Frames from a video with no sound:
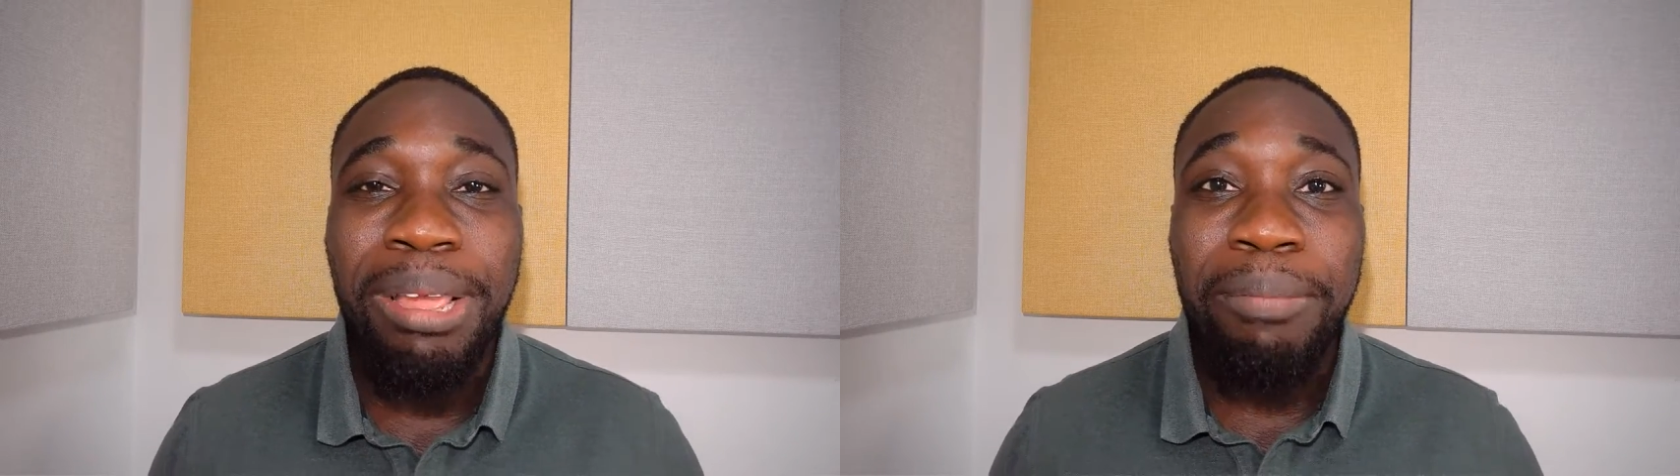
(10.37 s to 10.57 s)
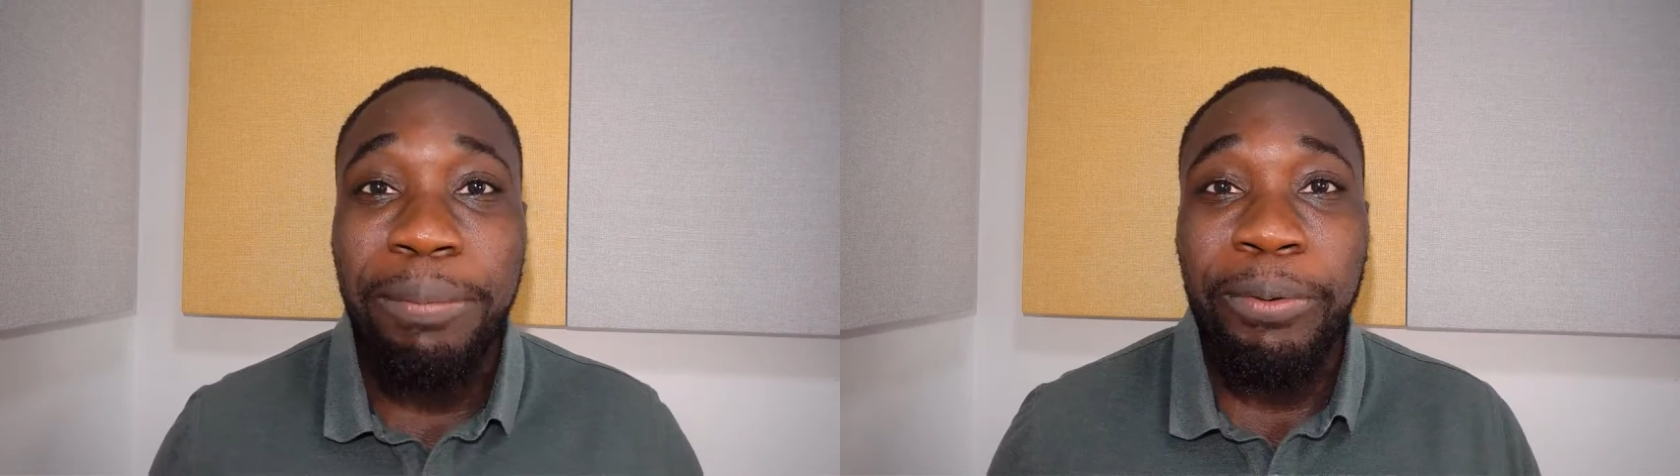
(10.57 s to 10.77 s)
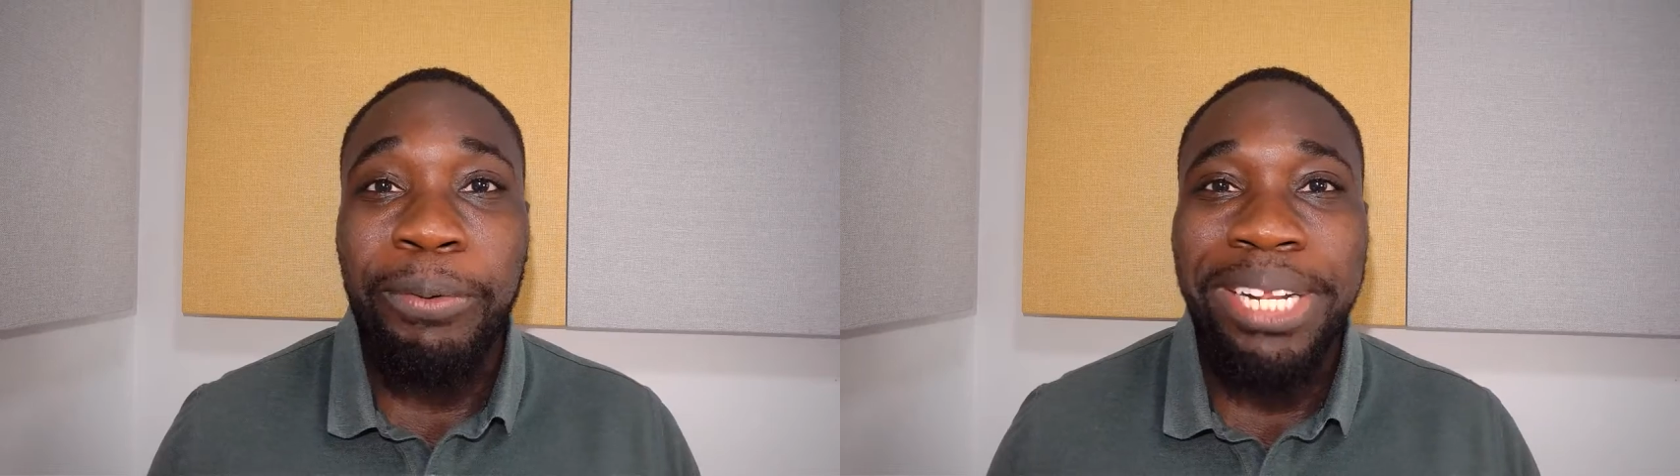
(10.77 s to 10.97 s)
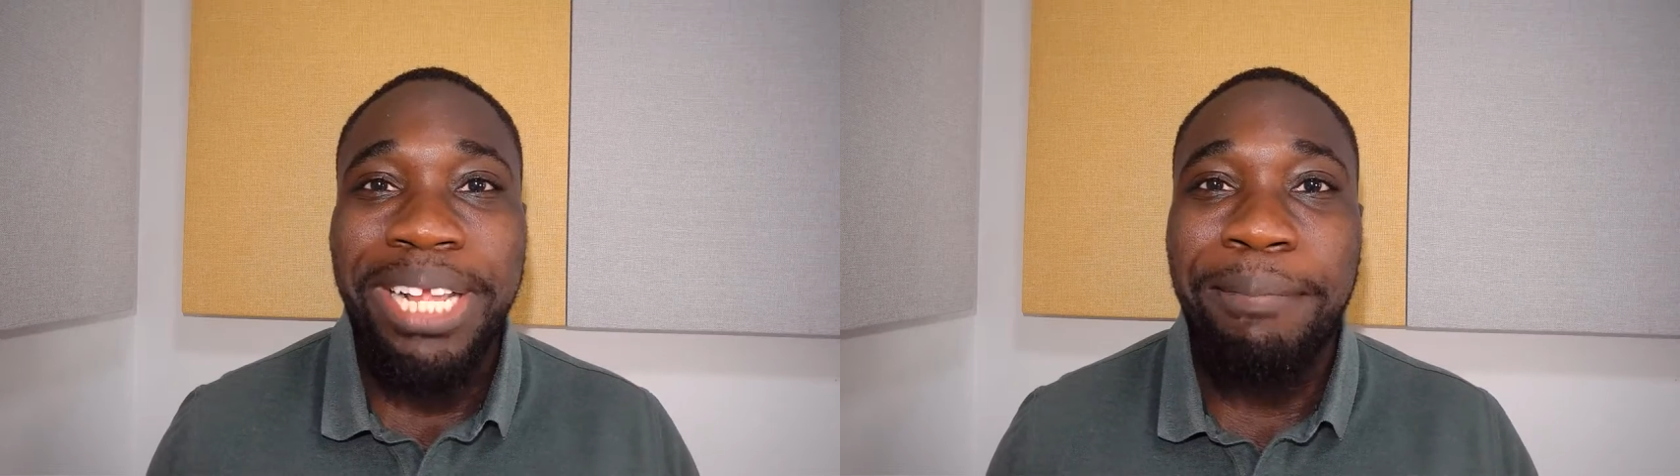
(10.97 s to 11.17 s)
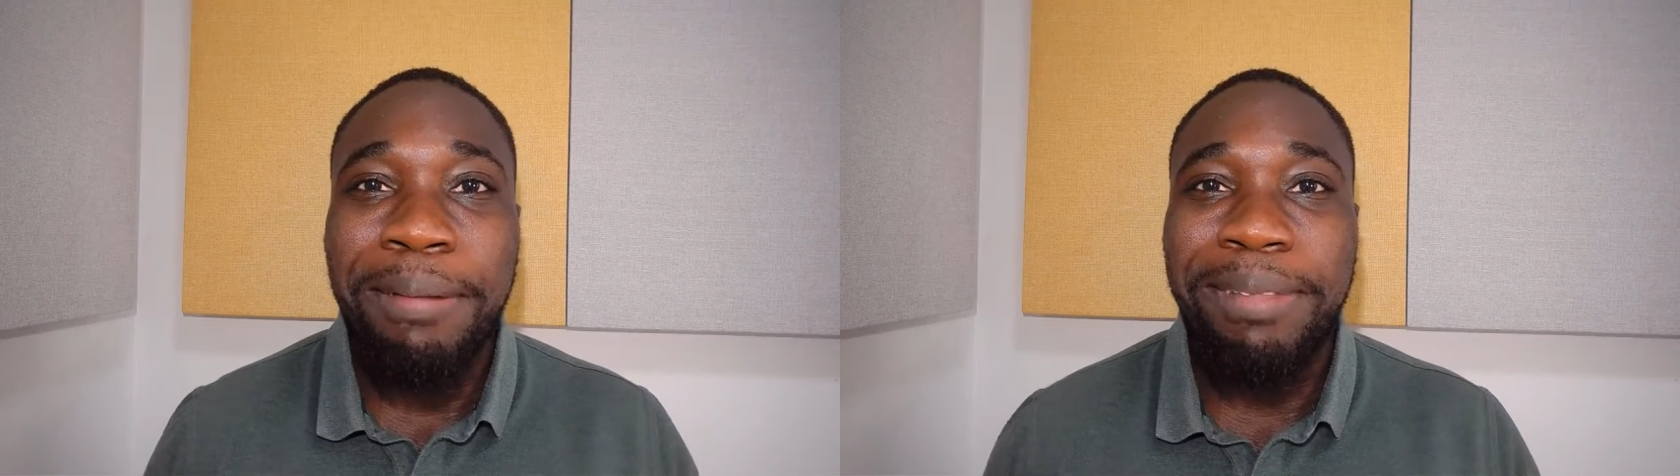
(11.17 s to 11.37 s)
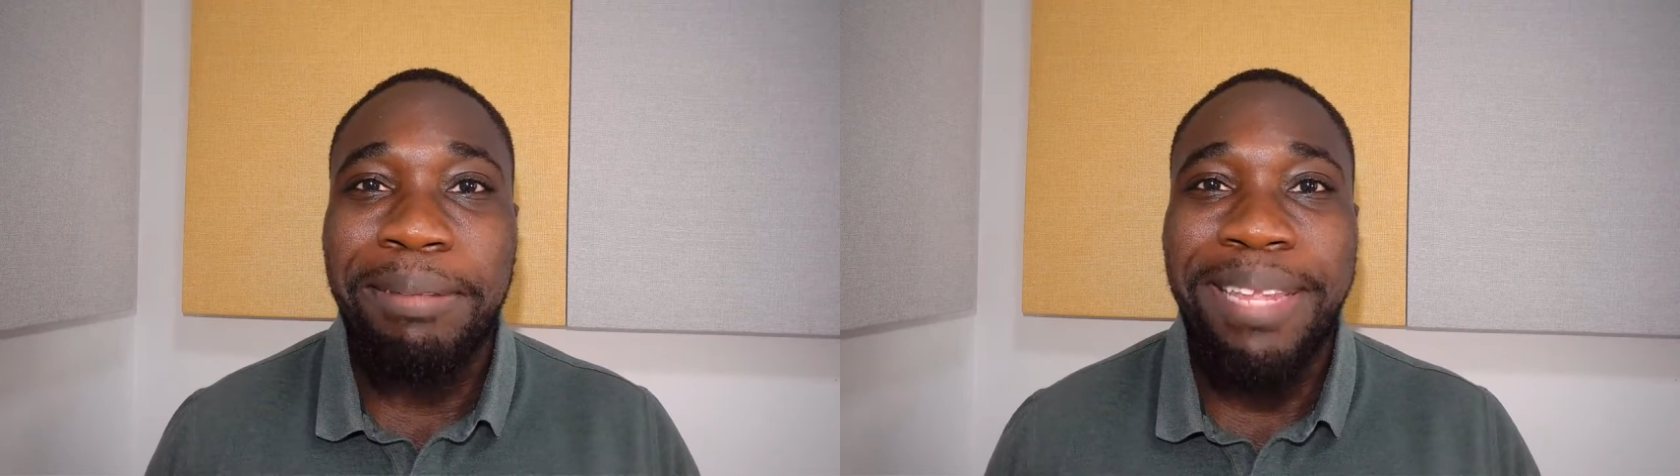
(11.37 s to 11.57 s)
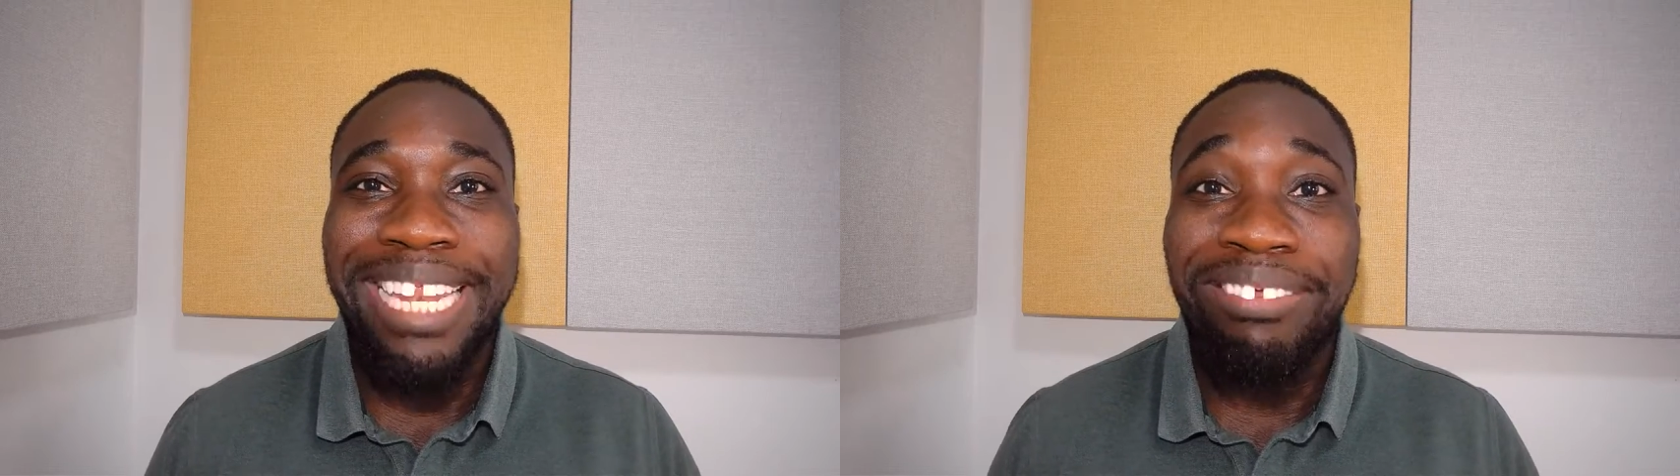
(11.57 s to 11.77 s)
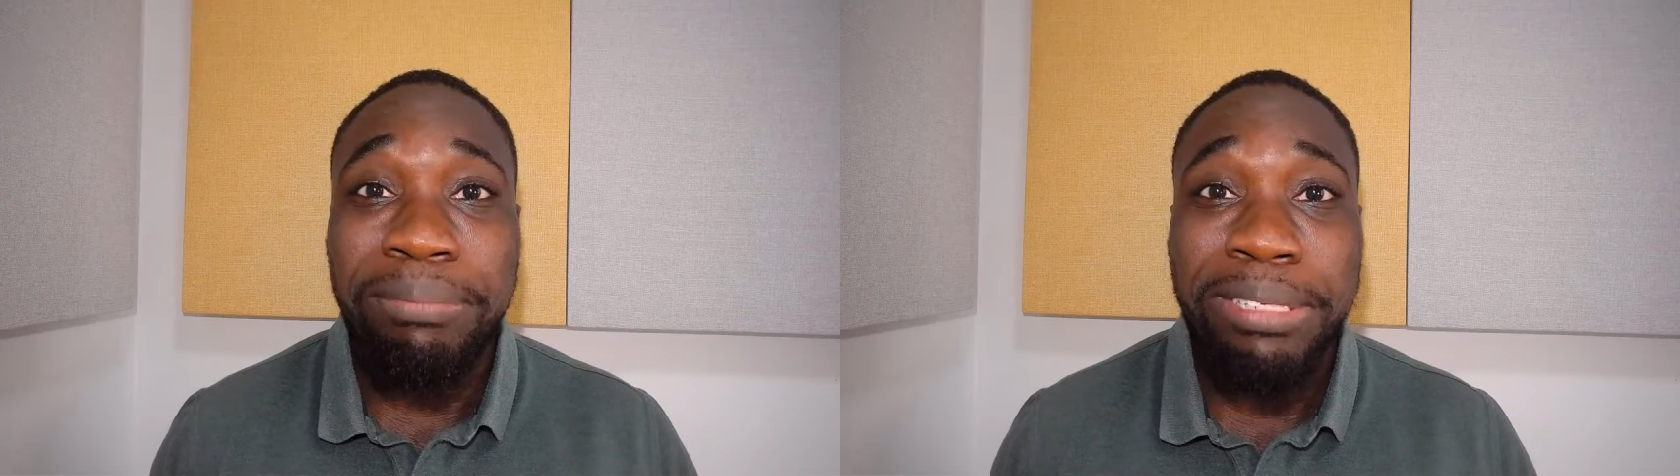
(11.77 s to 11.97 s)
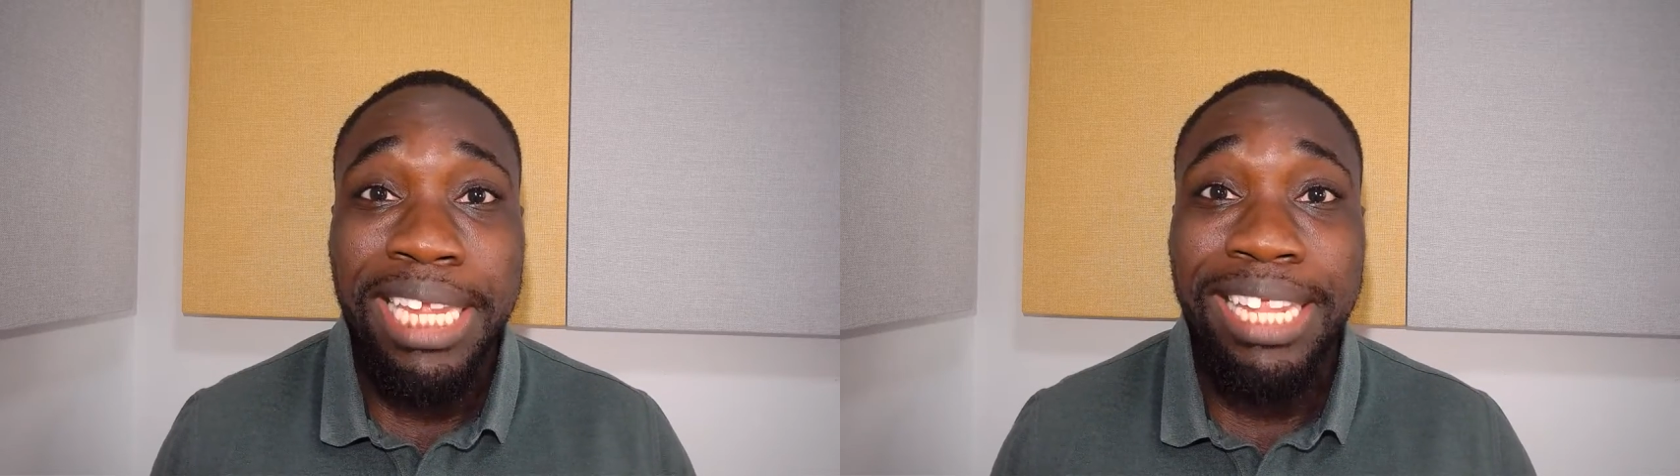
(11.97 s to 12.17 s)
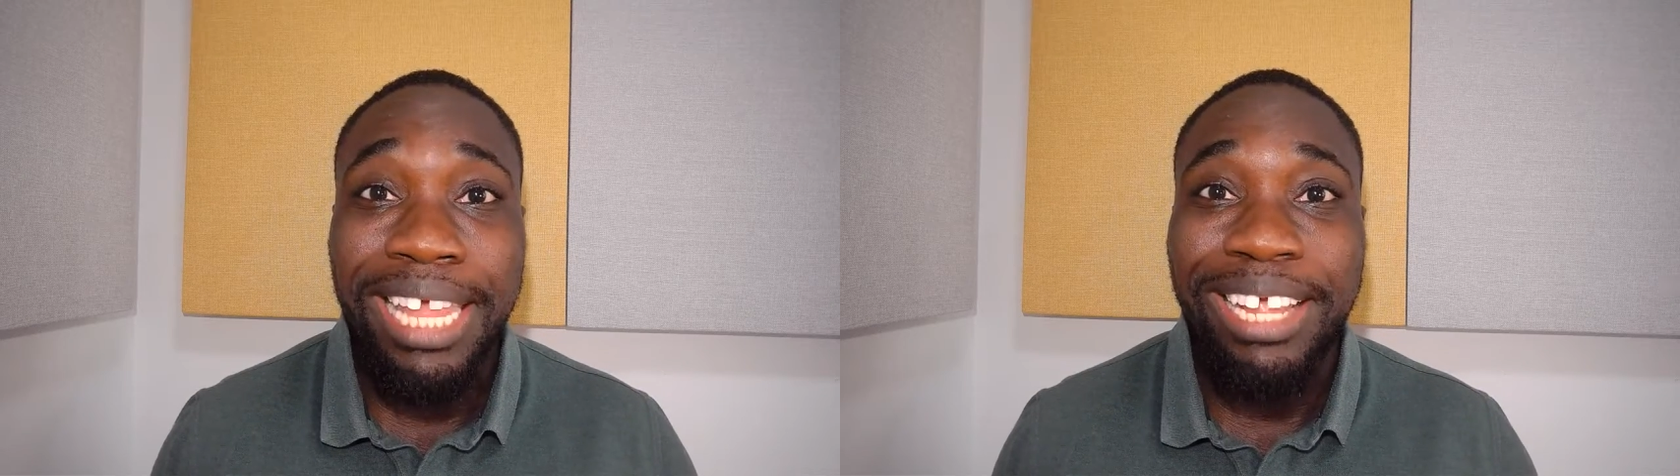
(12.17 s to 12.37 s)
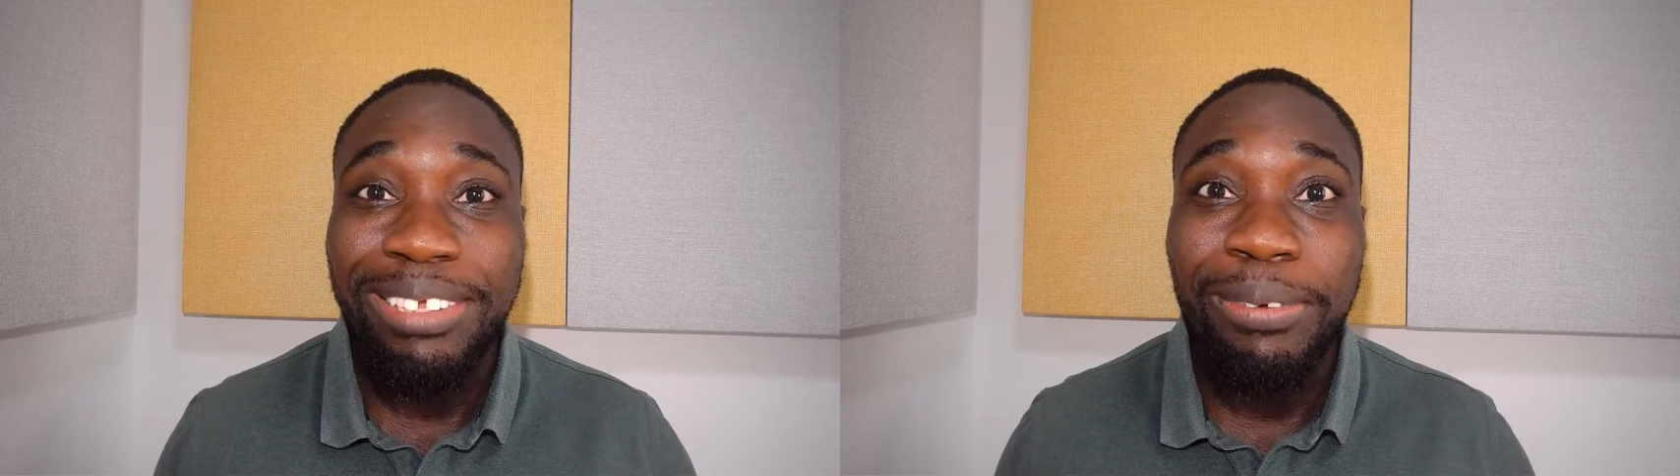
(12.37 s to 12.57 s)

People would come up to me and they would say, like,